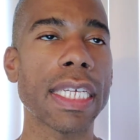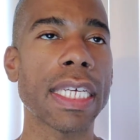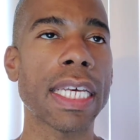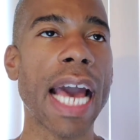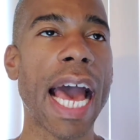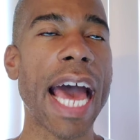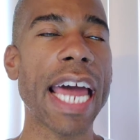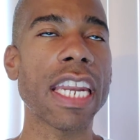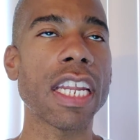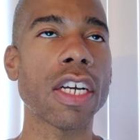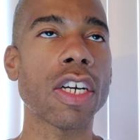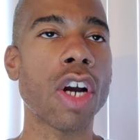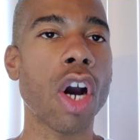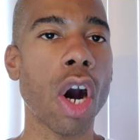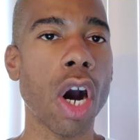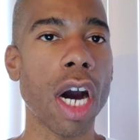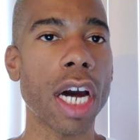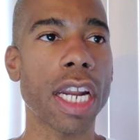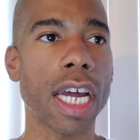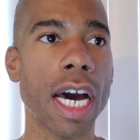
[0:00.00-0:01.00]
got
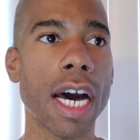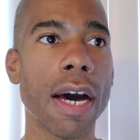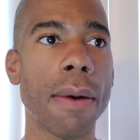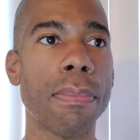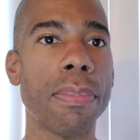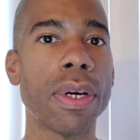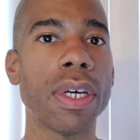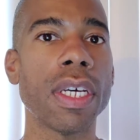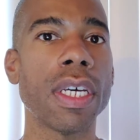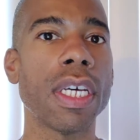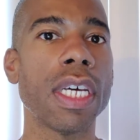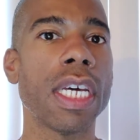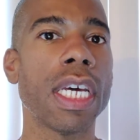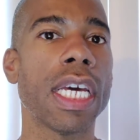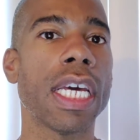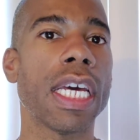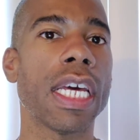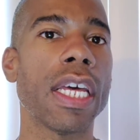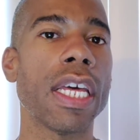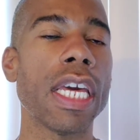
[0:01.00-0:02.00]
caught up
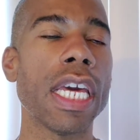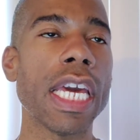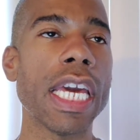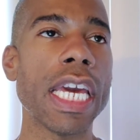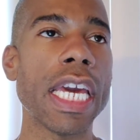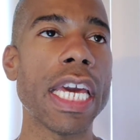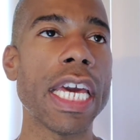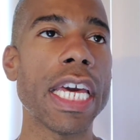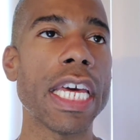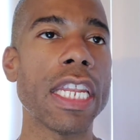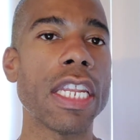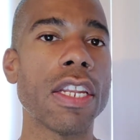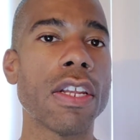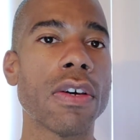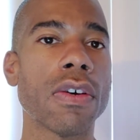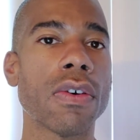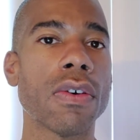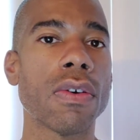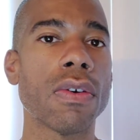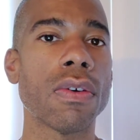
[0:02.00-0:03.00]
in
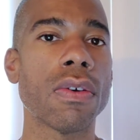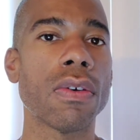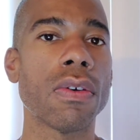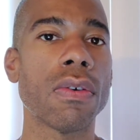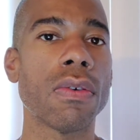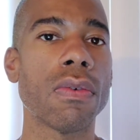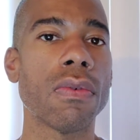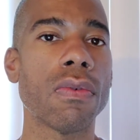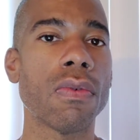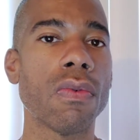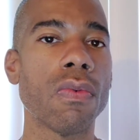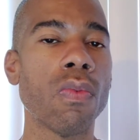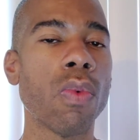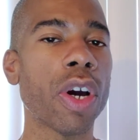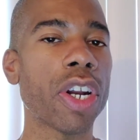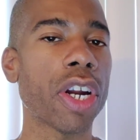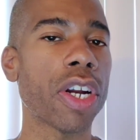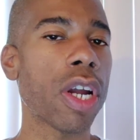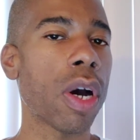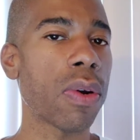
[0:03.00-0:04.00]

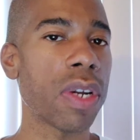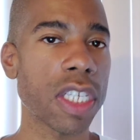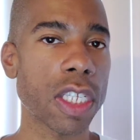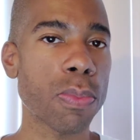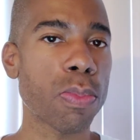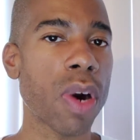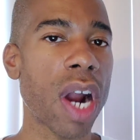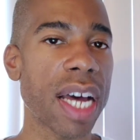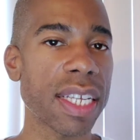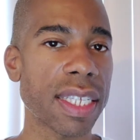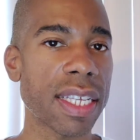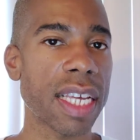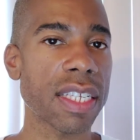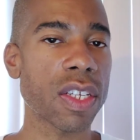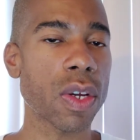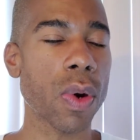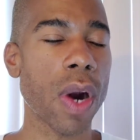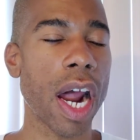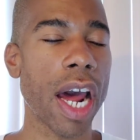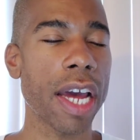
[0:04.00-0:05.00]
what are known as
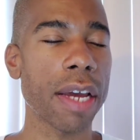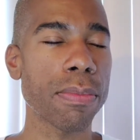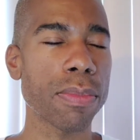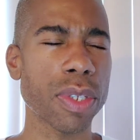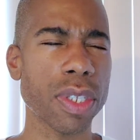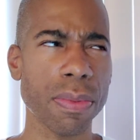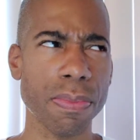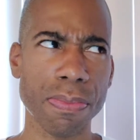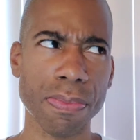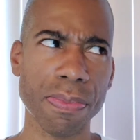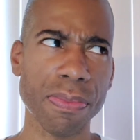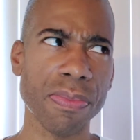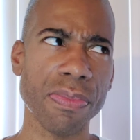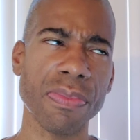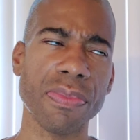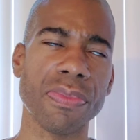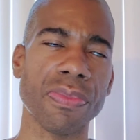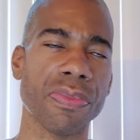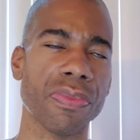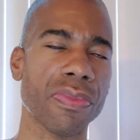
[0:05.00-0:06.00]
process crimes
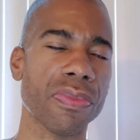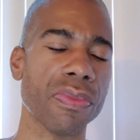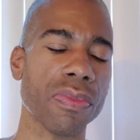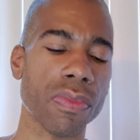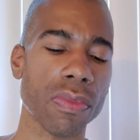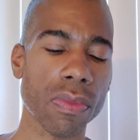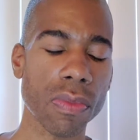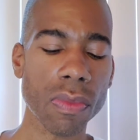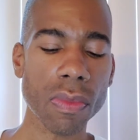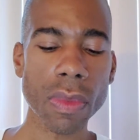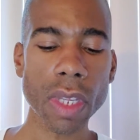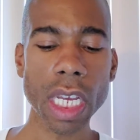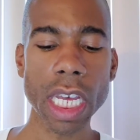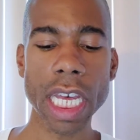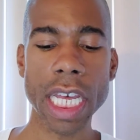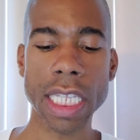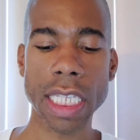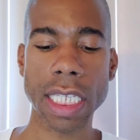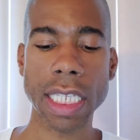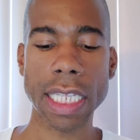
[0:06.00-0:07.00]

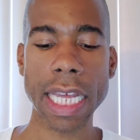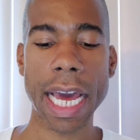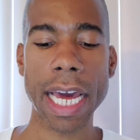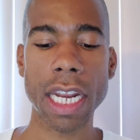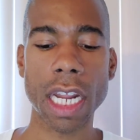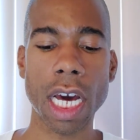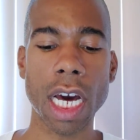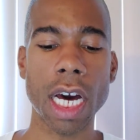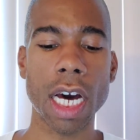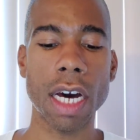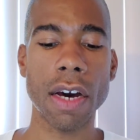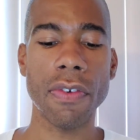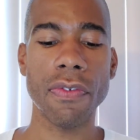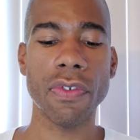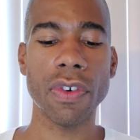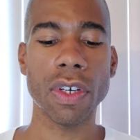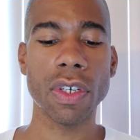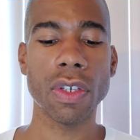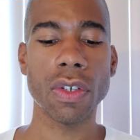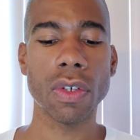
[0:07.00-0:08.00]
instead of